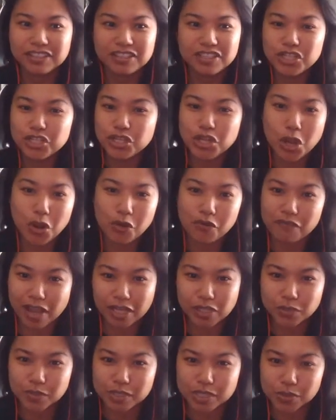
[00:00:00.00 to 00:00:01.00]
no
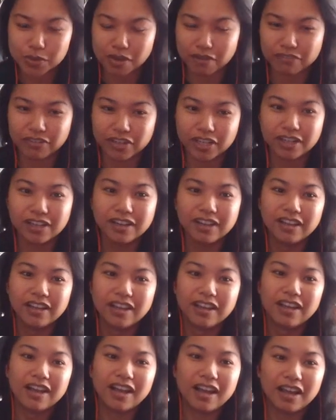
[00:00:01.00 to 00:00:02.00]
effect whatsoever.
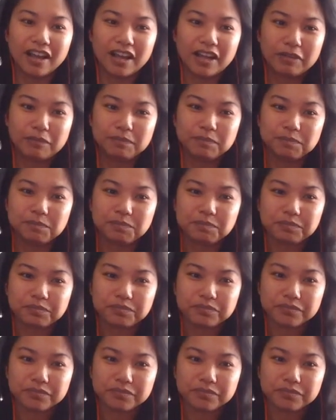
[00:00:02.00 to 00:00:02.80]
And